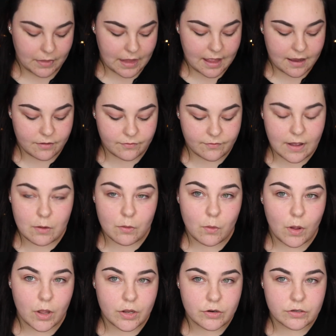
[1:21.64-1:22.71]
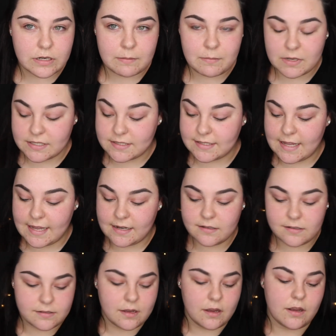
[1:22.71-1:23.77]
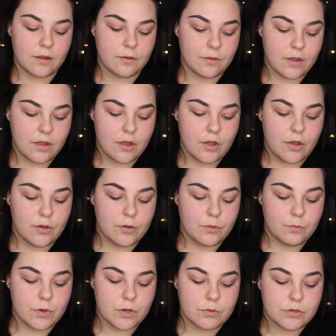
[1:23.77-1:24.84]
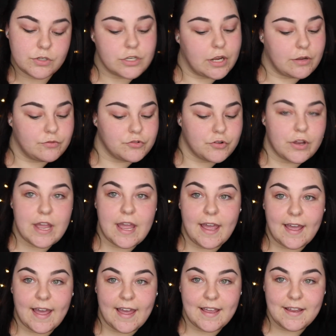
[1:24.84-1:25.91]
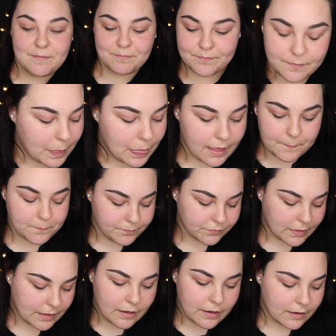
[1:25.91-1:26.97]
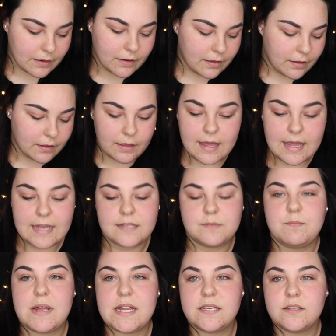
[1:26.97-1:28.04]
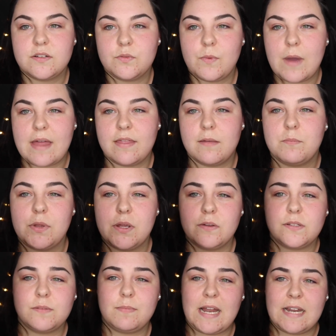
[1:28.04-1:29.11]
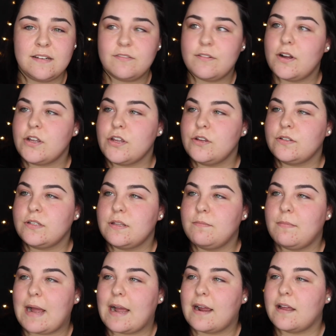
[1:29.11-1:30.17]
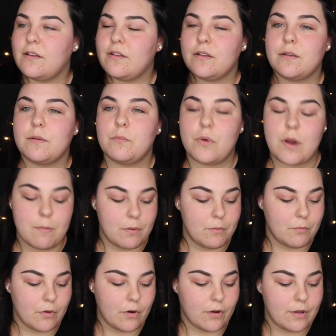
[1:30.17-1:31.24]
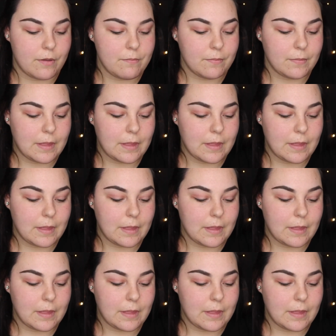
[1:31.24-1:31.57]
and it felt quite good on my skin, so we shall try it again. It's best to wet the beauty blender. I use the MAC Prep and Prime